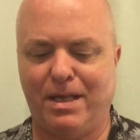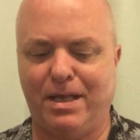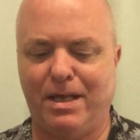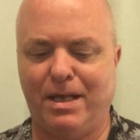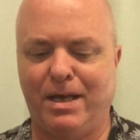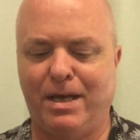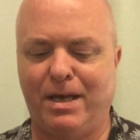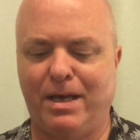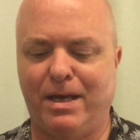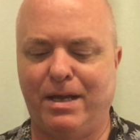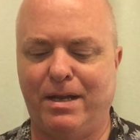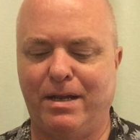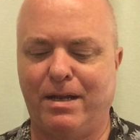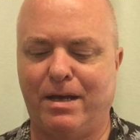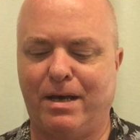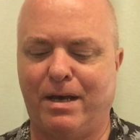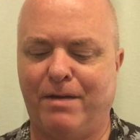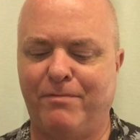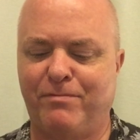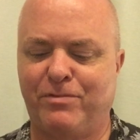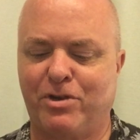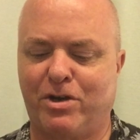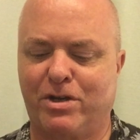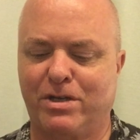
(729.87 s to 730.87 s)
And
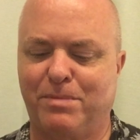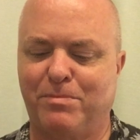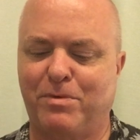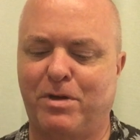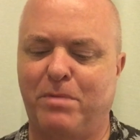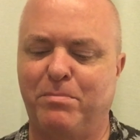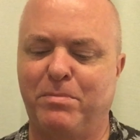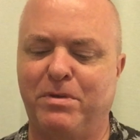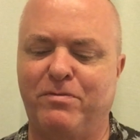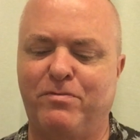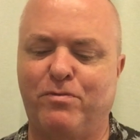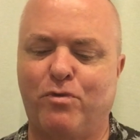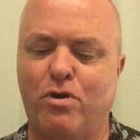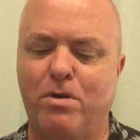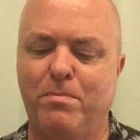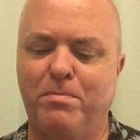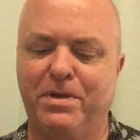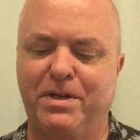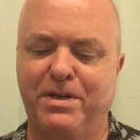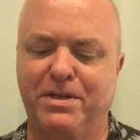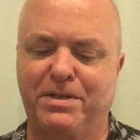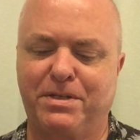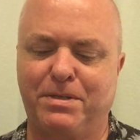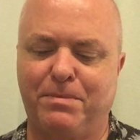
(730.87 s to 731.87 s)
I've talked about it before,
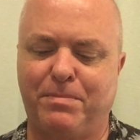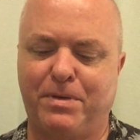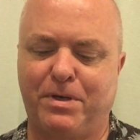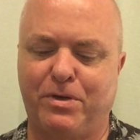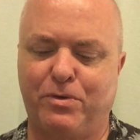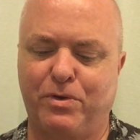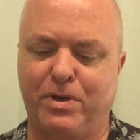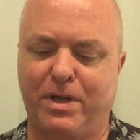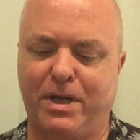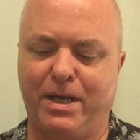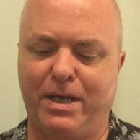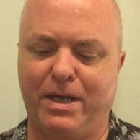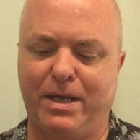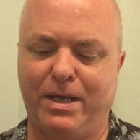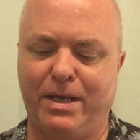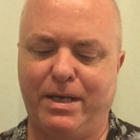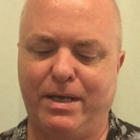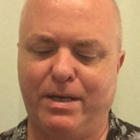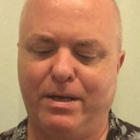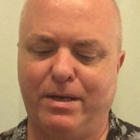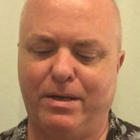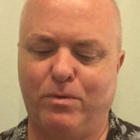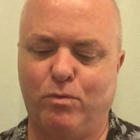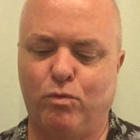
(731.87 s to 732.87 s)
but it's about
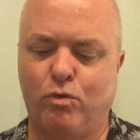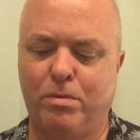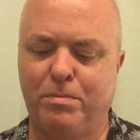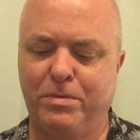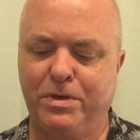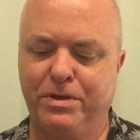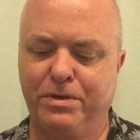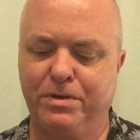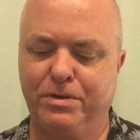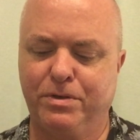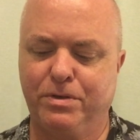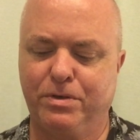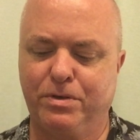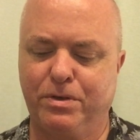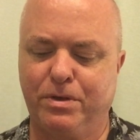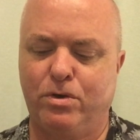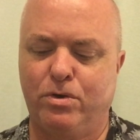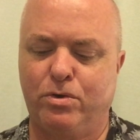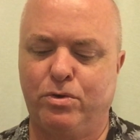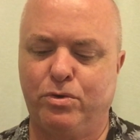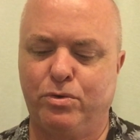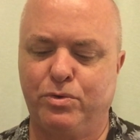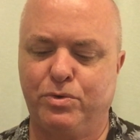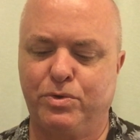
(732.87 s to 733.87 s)
a woman
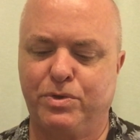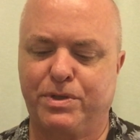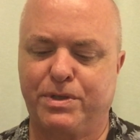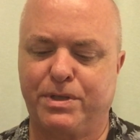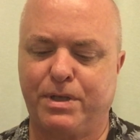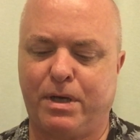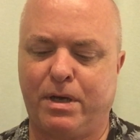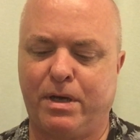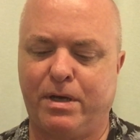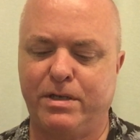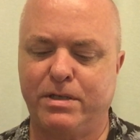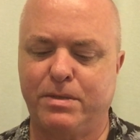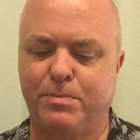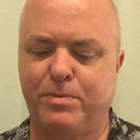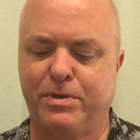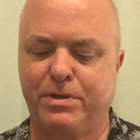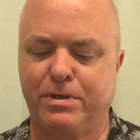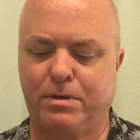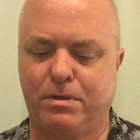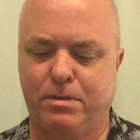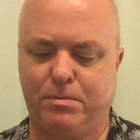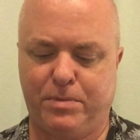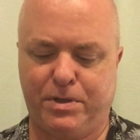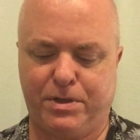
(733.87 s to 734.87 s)
whose
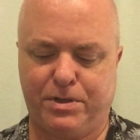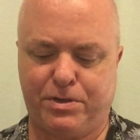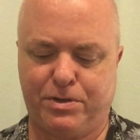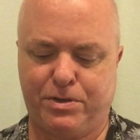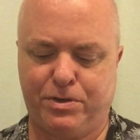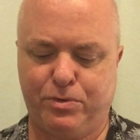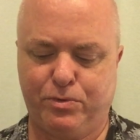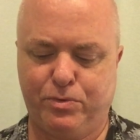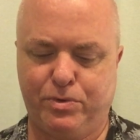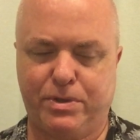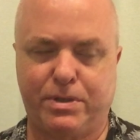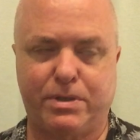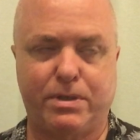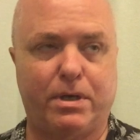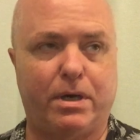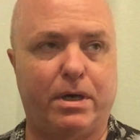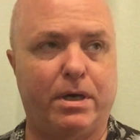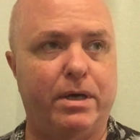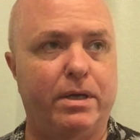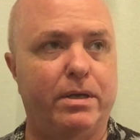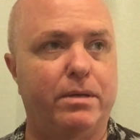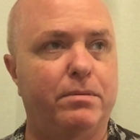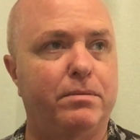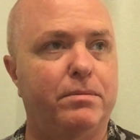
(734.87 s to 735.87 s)
husband commits
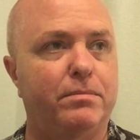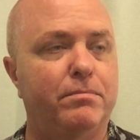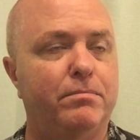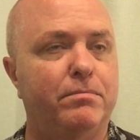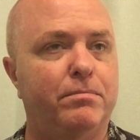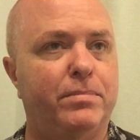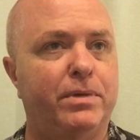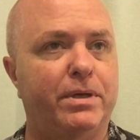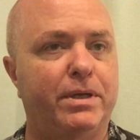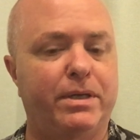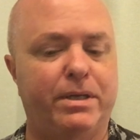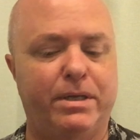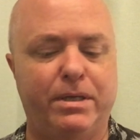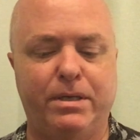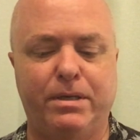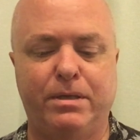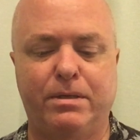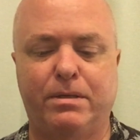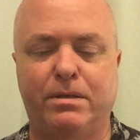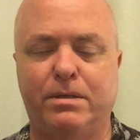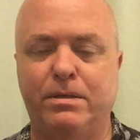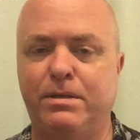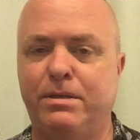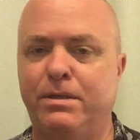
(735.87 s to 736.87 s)
suicide, but he
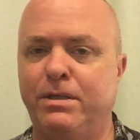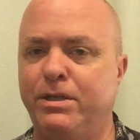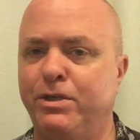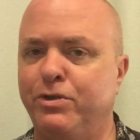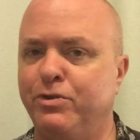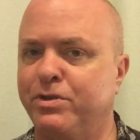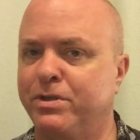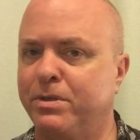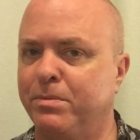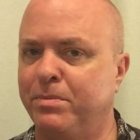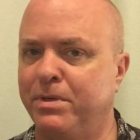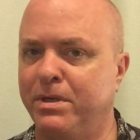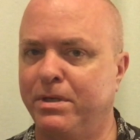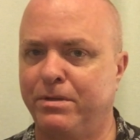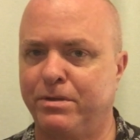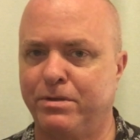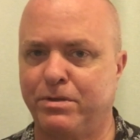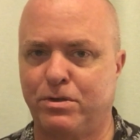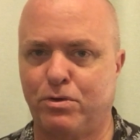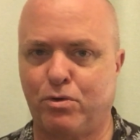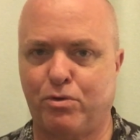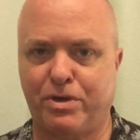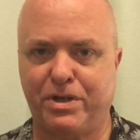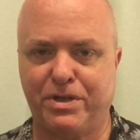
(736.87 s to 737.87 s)
continues to be in the
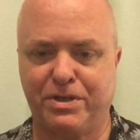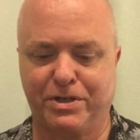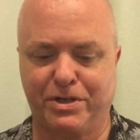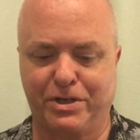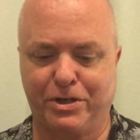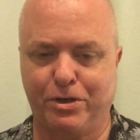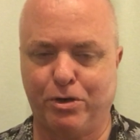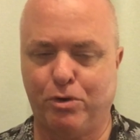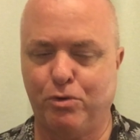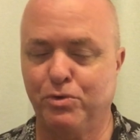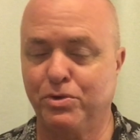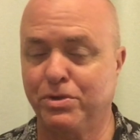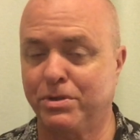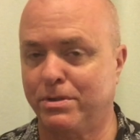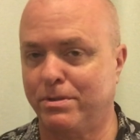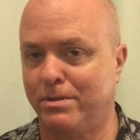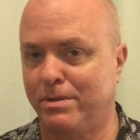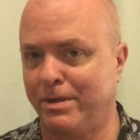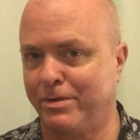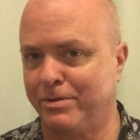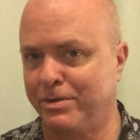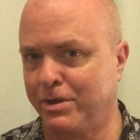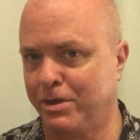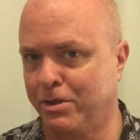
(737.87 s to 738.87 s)
story as a ghost.
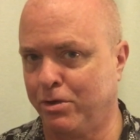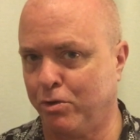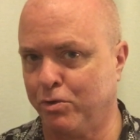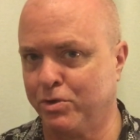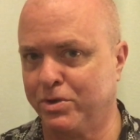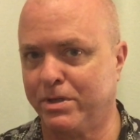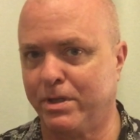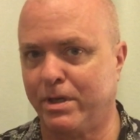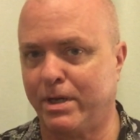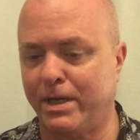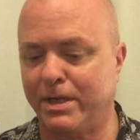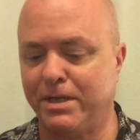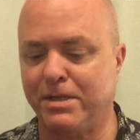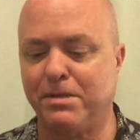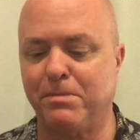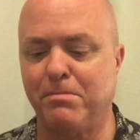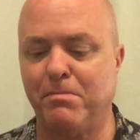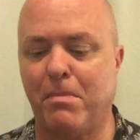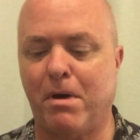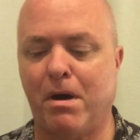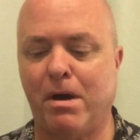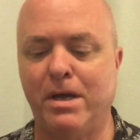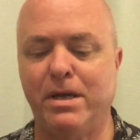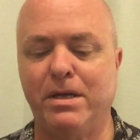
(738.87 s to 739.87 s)
There's a ghost that I didn't
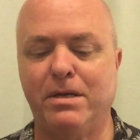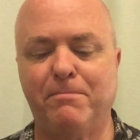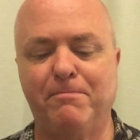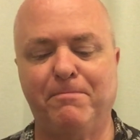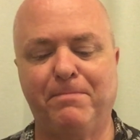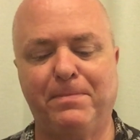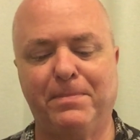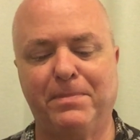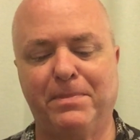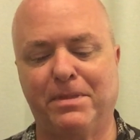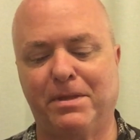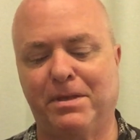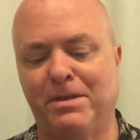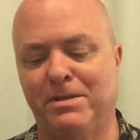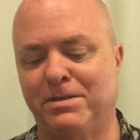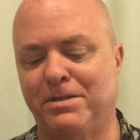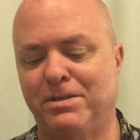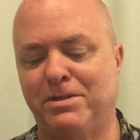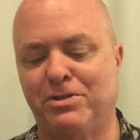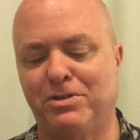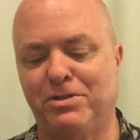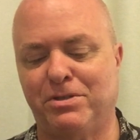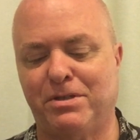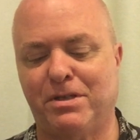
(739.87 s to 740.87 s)
mind, because it's
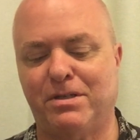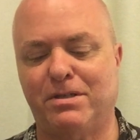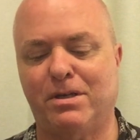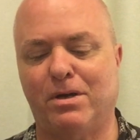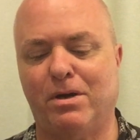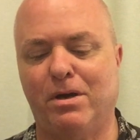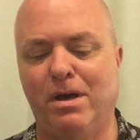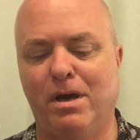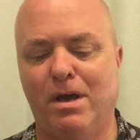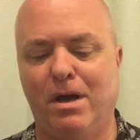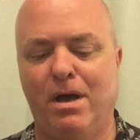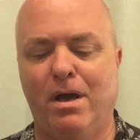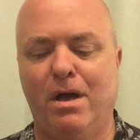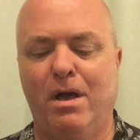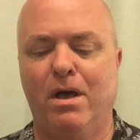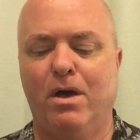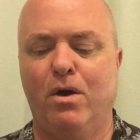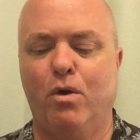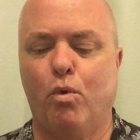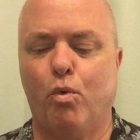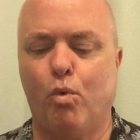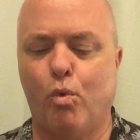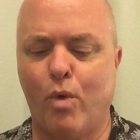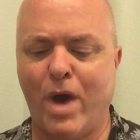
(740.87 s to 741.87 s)
just such a
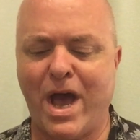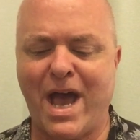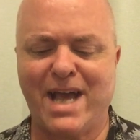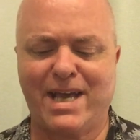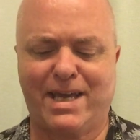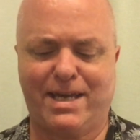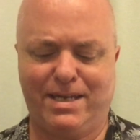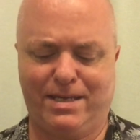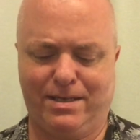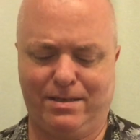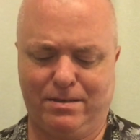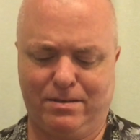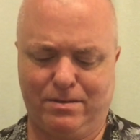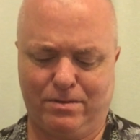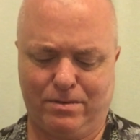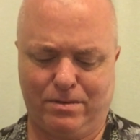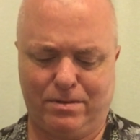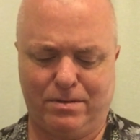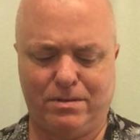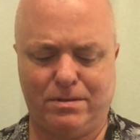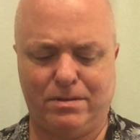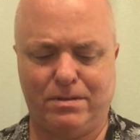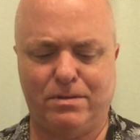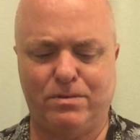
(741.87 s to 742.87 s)
wacky
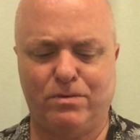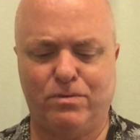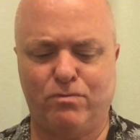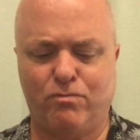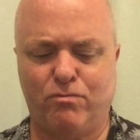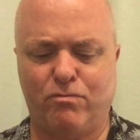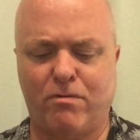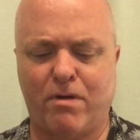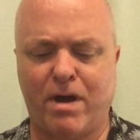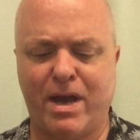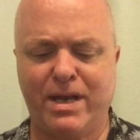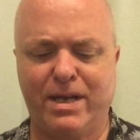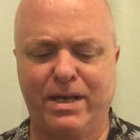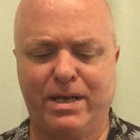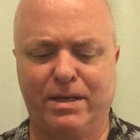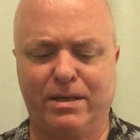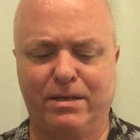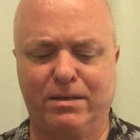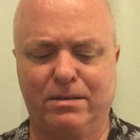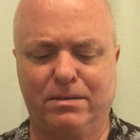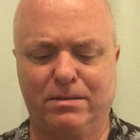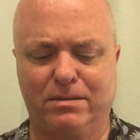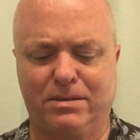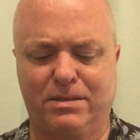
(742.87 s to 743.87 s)

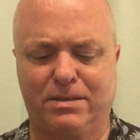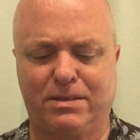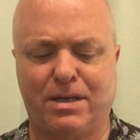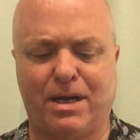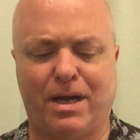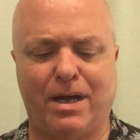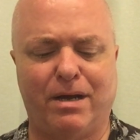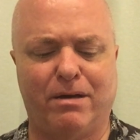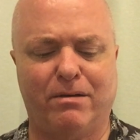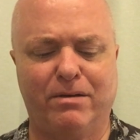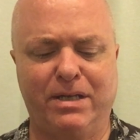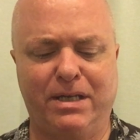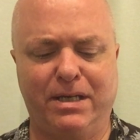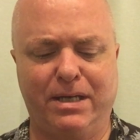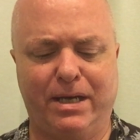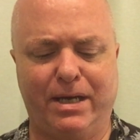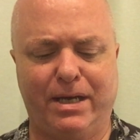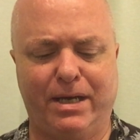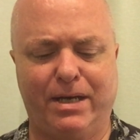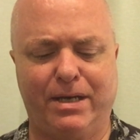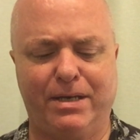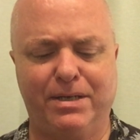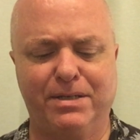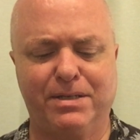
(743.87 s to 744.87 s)
writing style he
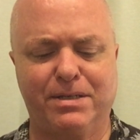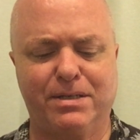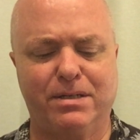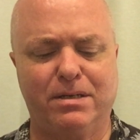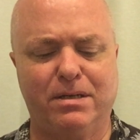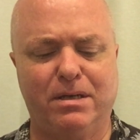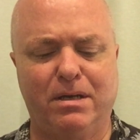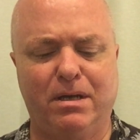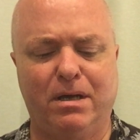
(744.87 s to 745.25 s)
has.